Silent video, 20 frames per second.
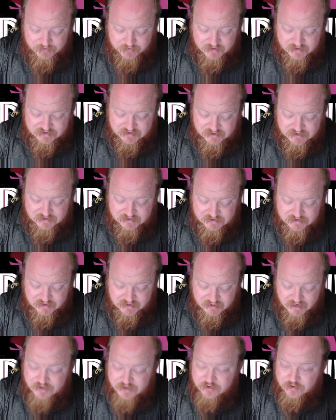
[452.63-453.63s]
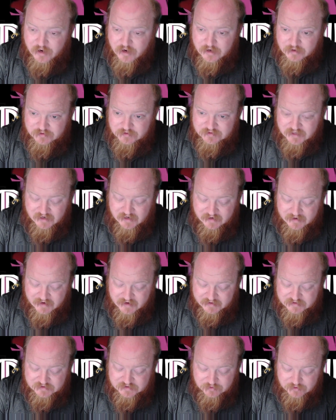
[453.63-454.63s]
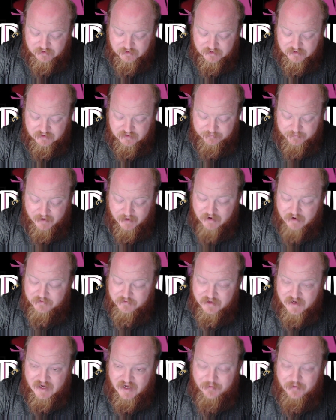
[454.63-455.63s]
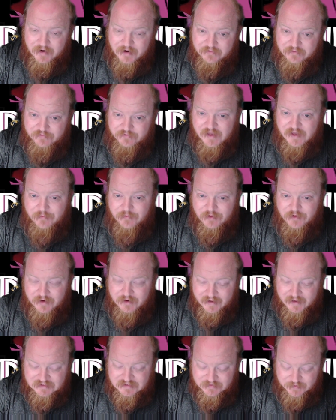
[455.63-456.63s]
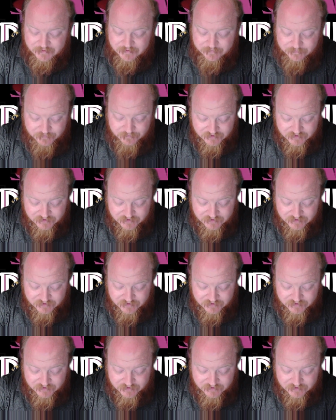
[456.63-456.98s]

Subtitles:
This is the other auto take next to the Power of the Hive Mind Flamer enhancement.